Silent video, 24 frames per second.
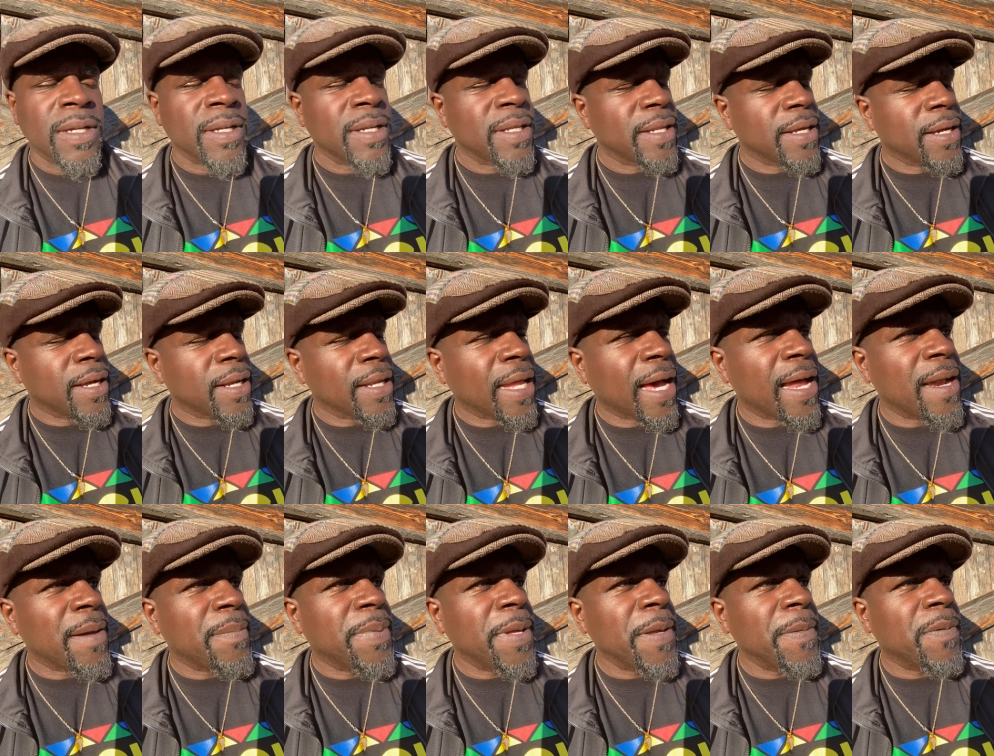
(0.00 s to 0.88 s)
There are a lot
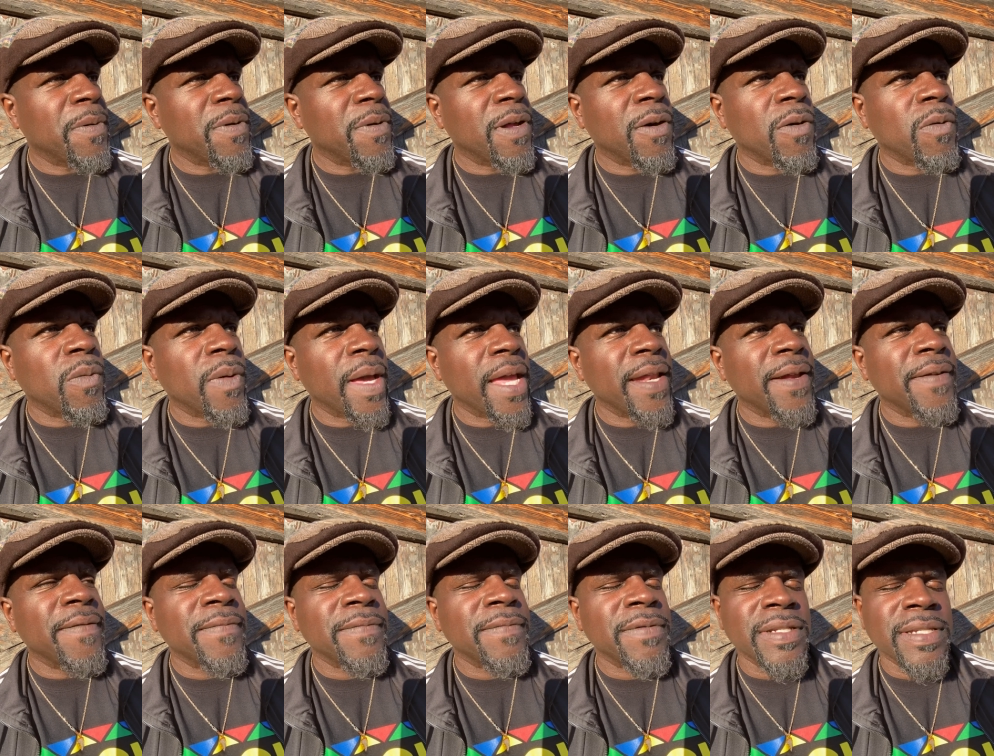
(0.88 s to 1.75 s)
of people that are
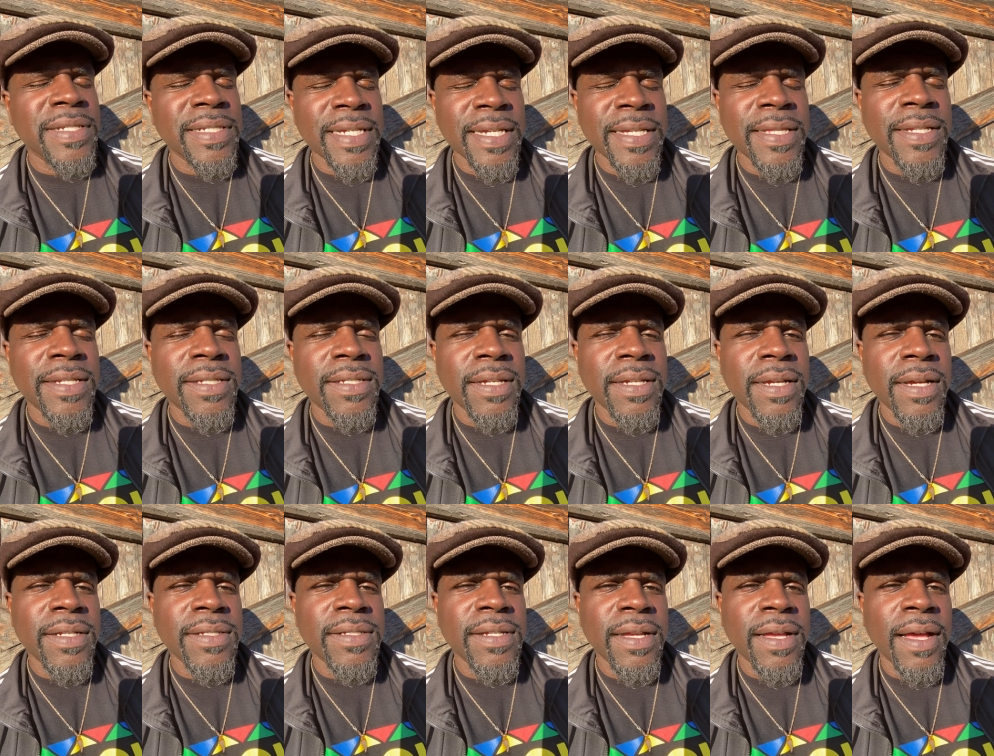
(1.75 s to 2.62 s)
waiting to see the
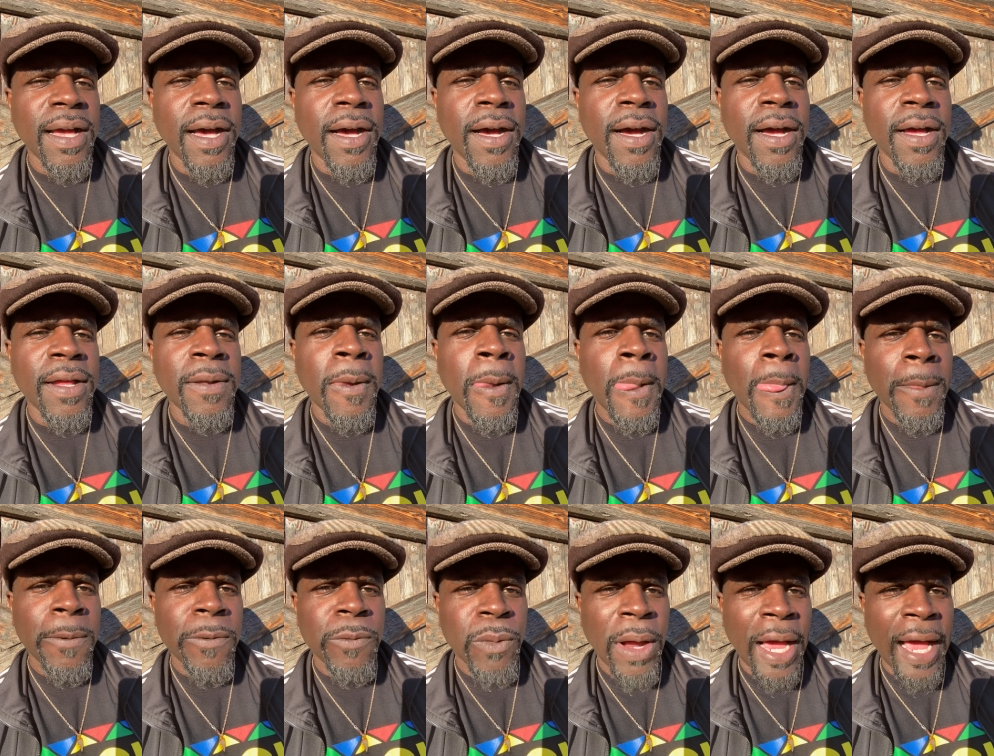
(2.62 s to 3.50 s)
sons of God
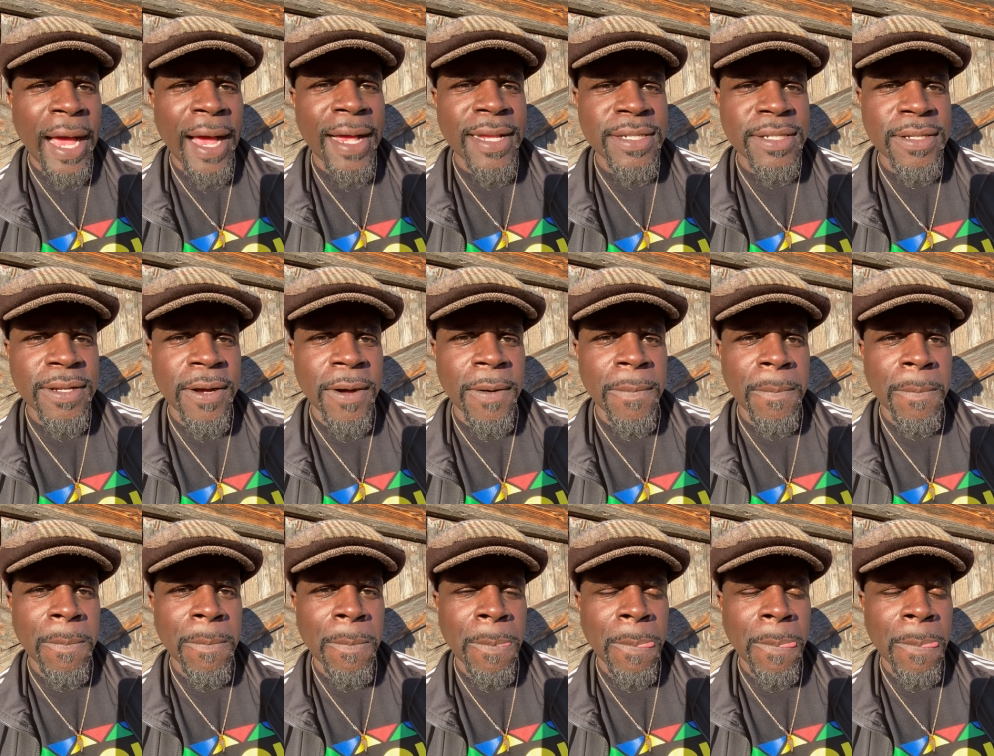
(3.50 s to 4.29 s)
rise up.